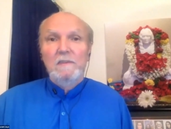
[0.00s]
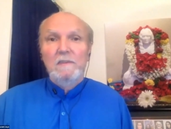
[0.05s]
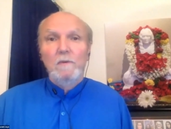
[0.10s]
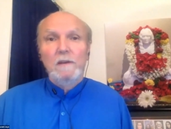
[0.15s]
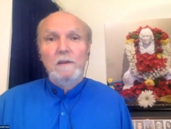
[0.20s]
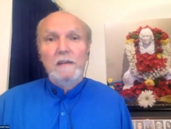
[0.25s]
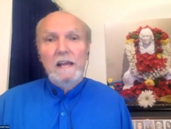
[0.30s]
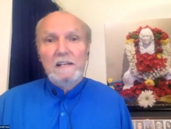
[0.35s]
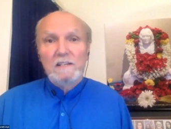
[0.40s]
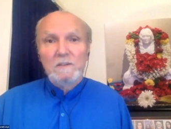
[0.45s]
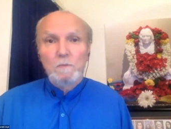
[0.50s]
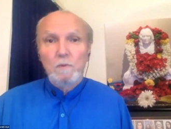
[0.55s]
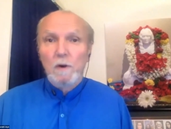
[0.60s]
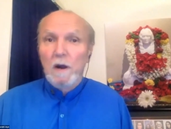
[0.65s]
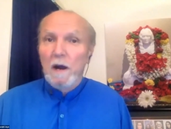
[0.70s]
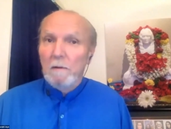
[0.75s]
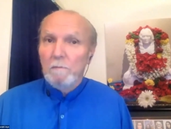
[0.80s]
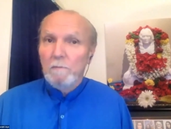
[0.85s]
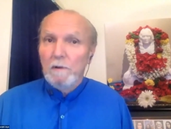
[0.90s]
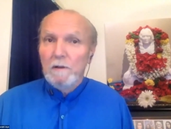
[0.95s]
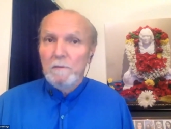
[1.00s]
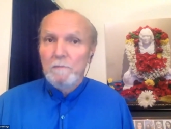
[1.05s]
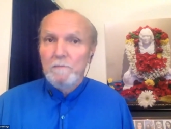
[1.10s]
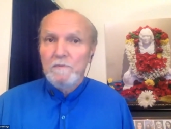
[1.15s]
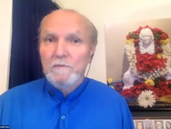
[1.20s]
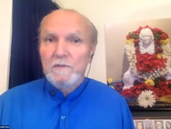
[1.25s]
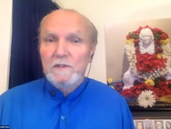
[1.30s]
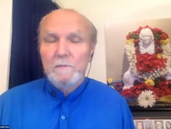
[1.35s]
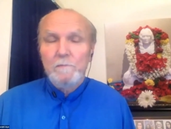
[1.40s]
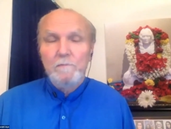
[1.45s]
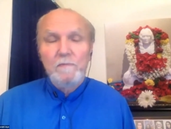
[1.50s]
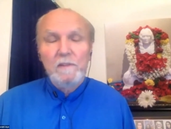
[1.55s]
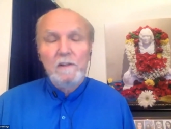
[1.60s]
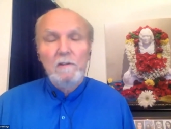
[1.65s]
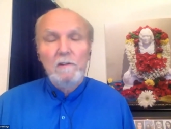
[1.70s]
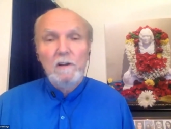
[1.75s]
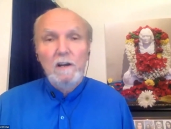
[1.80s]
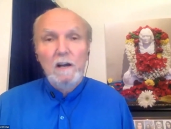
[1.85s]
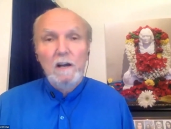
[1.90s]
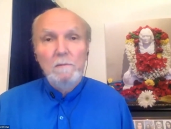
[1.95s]
when he has problems,
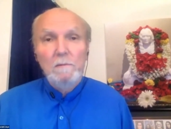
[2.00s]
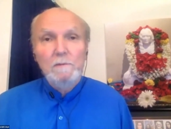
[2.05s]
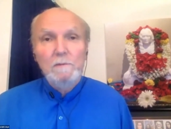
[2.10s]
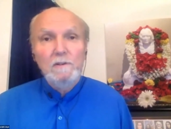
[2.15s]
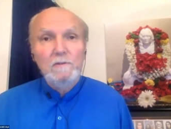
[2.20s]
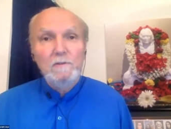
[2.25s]
he'll come to